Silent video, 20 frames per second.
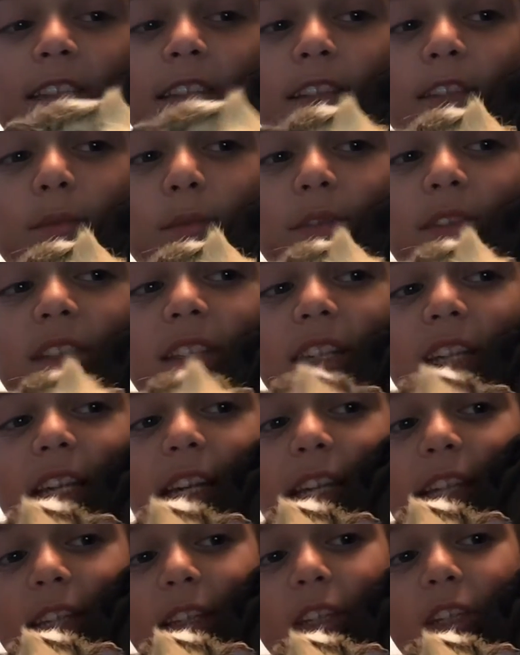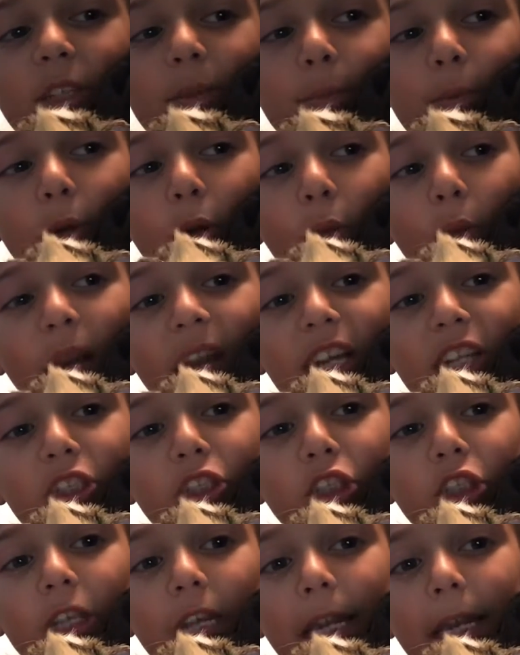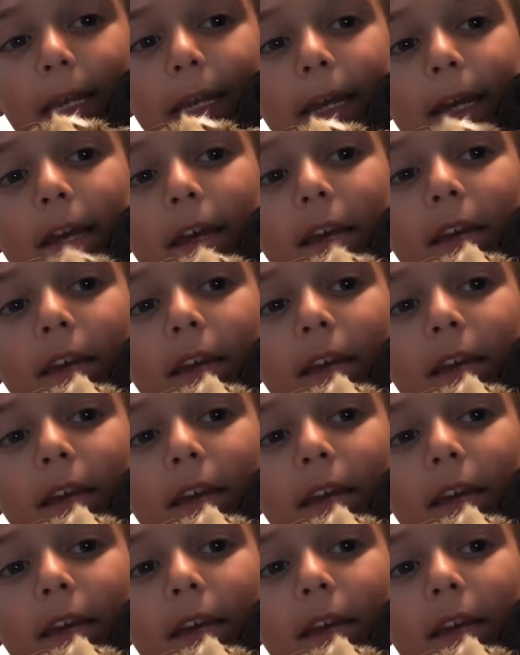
this was the inspiration